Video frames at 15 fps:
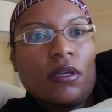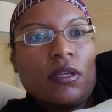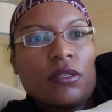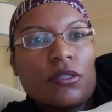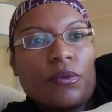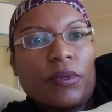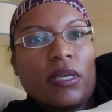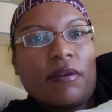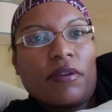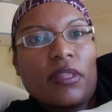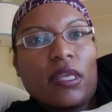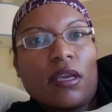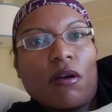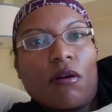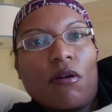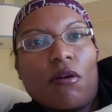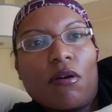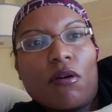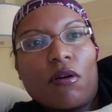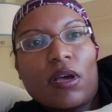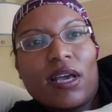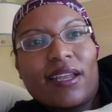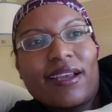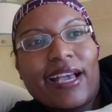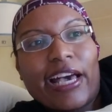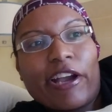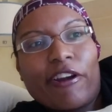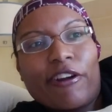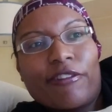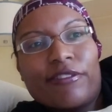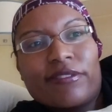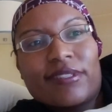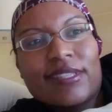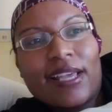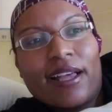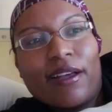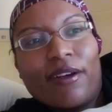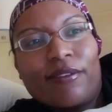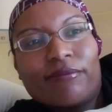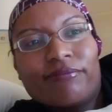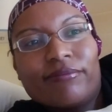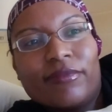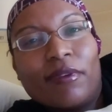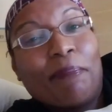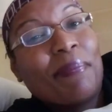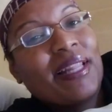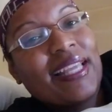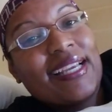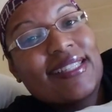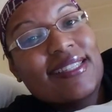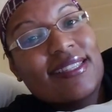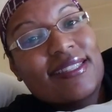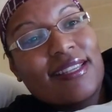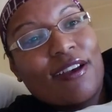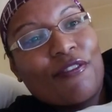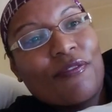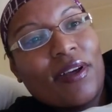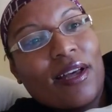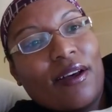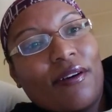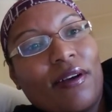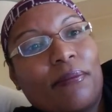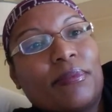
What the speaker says: So when everything all kind of irons out and plays itself out, I'm